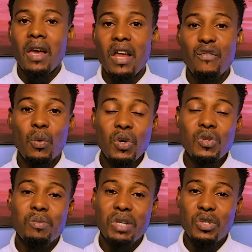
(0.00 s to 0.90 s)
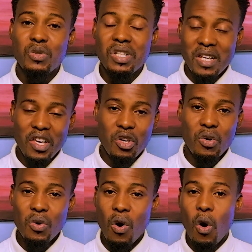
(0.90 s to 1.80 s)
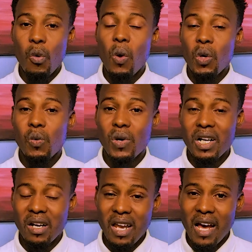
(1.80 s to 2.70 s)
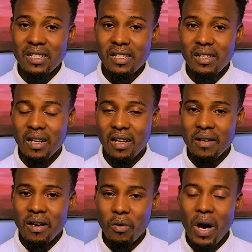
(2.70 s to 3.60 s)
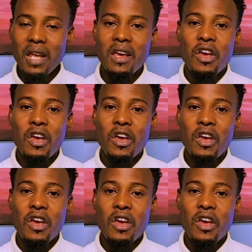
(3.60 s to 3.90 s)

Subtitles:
And if you want me to take you on one-on-one class, right,